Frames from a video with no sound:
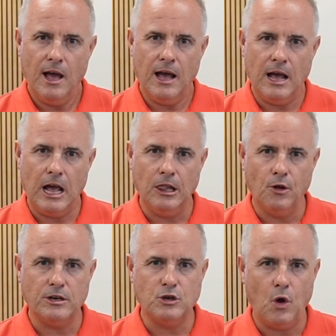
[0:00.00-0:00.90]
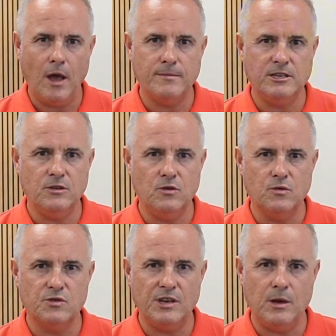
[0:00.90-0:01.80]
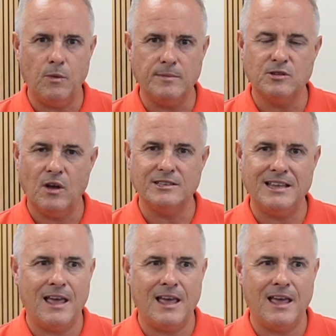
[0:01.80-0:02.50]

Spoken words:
a lot of times you see websites